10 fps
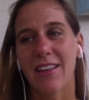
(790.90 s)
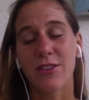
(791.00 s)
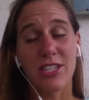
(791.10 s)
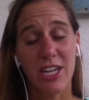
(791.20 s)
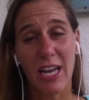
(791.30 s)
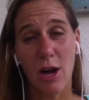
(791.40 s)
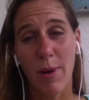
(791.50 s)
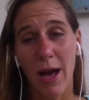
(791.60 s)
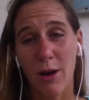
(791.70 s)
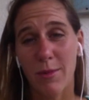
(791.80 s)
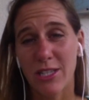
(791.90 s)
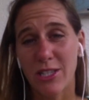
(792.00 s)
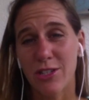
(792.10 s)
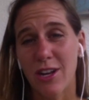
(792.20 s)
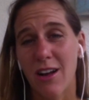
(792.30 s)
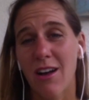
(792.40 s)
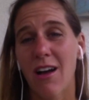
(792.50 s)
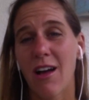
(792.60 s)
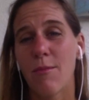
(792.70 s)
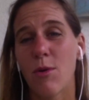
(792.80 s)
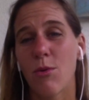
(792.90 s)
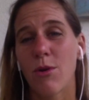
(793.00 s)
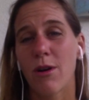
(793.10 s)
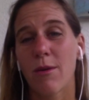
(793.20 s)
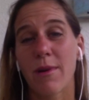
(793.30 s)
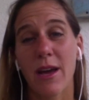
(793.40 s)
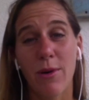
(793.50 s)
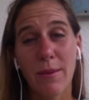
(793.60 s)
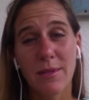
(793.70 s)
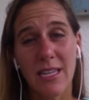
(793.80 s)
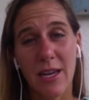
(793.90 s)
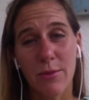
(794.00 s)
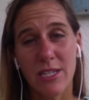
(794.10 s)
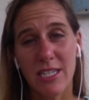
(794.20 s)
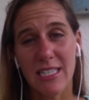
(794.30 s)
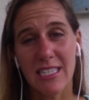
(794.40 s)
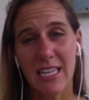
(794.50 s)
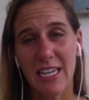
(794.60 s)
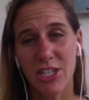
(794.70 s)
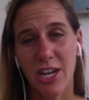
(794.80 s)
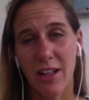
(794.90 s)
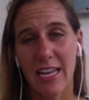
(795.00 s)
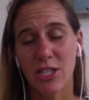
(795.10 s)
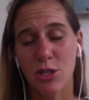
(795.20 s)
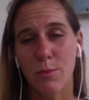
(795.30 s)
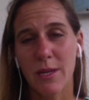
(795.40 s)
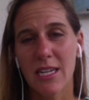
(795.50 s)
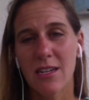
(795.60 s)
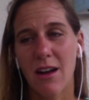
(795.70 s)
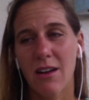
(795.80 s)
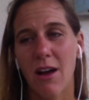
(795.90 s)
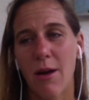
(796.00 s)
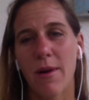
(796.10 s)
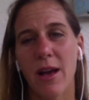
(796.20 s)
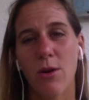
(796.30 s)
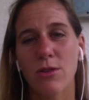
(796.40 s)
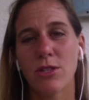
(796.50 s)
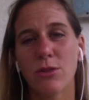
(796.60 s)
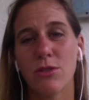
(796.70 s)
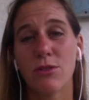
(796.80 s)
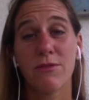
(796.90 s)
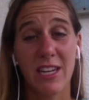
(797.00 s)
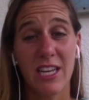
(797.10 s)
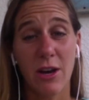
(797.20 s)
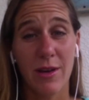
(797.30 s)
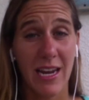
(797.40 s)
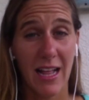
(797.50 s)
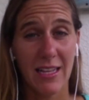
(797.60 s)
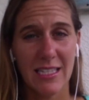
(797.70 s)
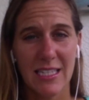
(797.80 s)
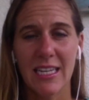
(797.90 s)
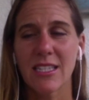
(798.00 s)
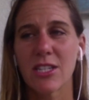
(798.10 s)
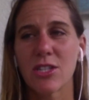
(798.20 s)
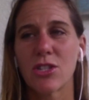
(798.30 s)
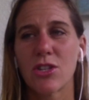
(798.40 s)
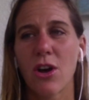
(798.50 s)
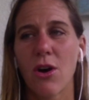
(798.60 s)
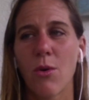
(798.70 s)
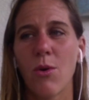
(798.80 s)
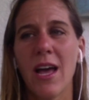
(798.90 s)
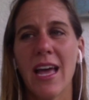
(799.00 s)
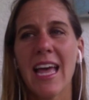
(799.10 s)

you can check out paddlemonster.com or my website, which is SeychelleSUP.com. I also do video analysis. So